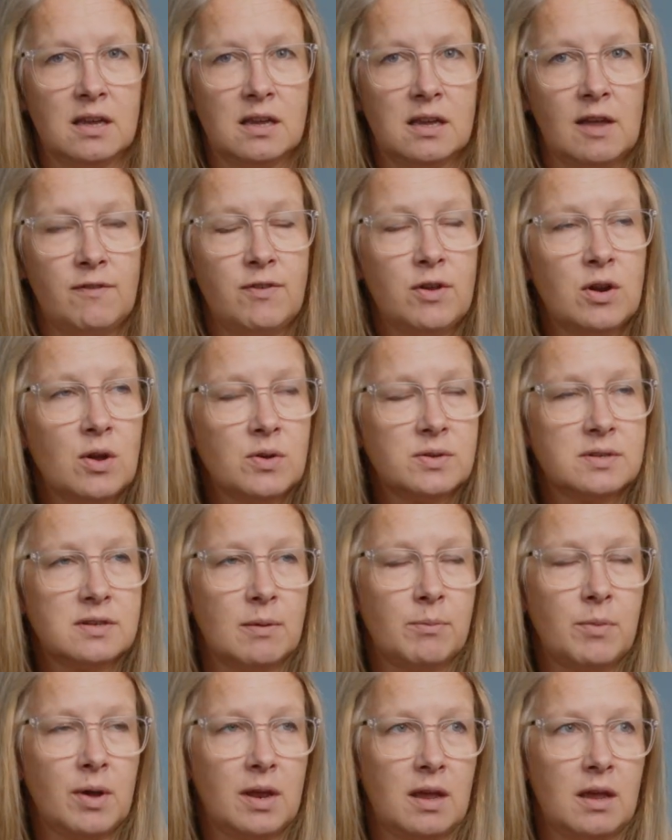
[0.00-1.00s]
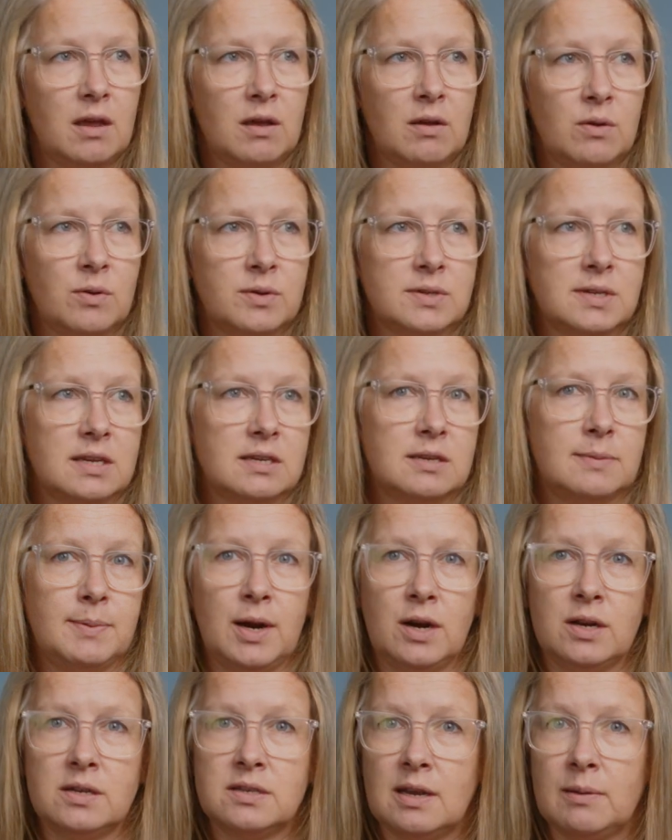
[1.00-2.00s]
If you know somebody who is
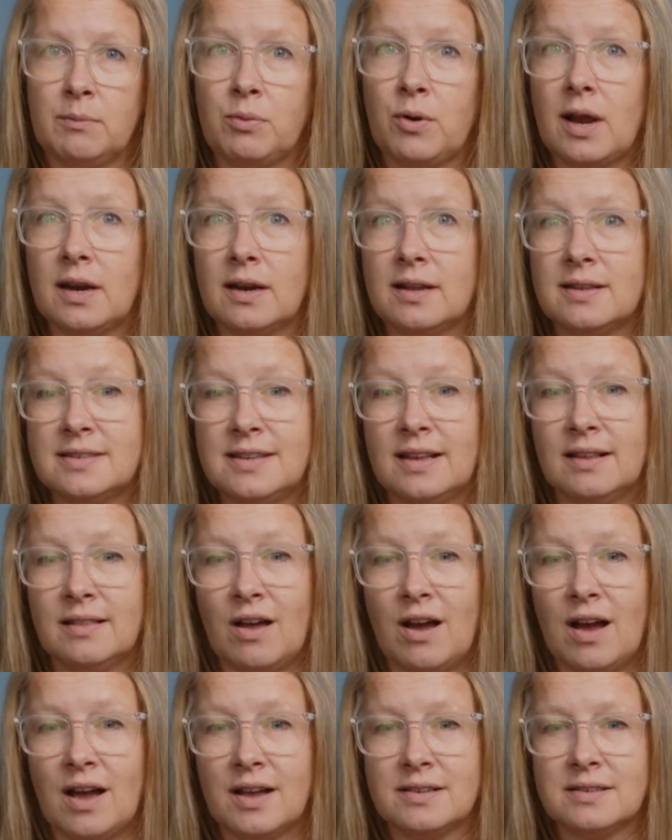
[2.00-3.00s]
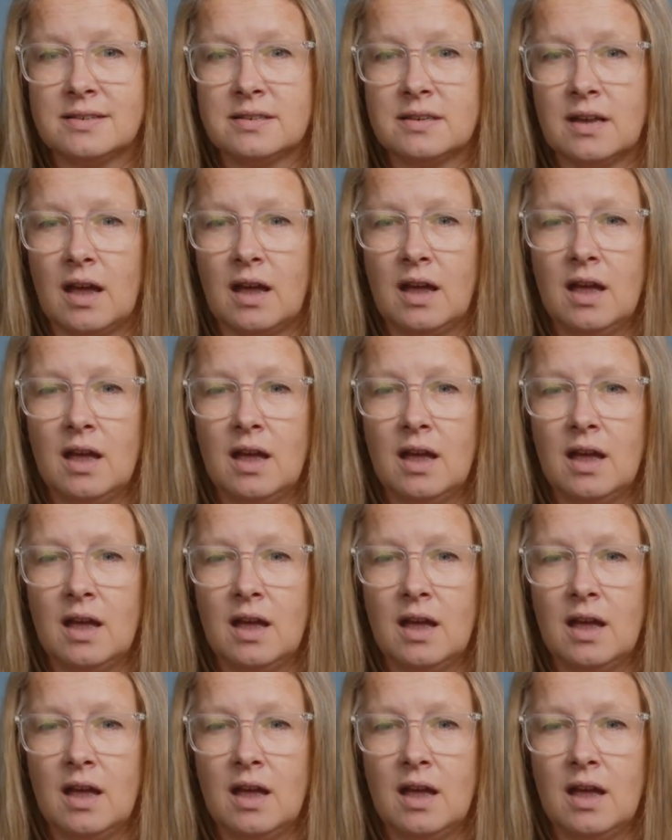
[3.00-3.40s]
experiencing pregnancy loss,